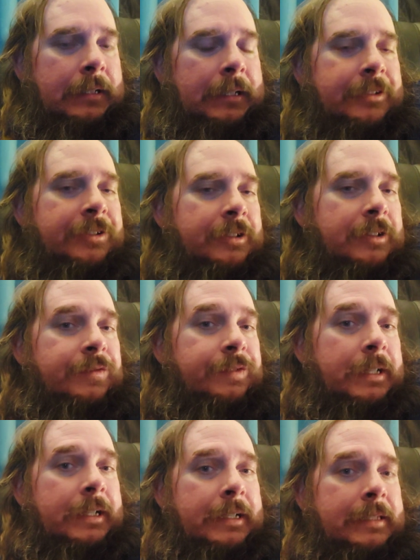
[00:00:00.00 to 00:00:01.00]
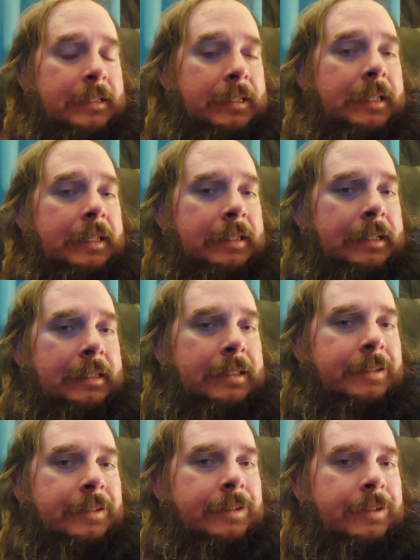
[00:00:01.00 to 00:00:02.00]
I certify and say that
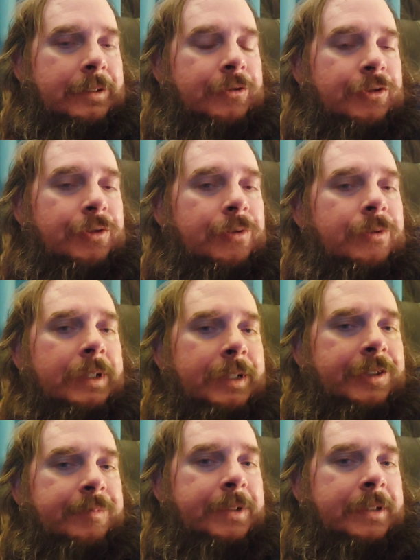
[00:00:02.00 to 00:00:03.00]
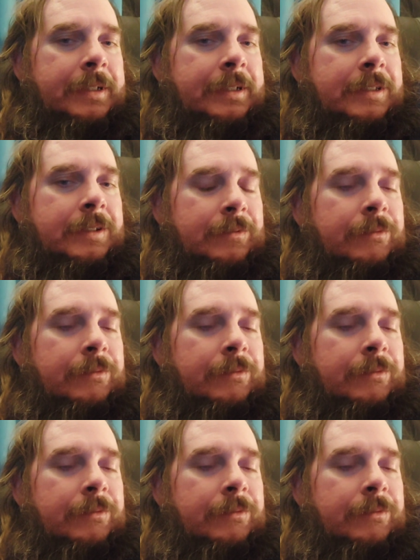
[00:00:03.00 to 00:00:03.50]
this is a true experience,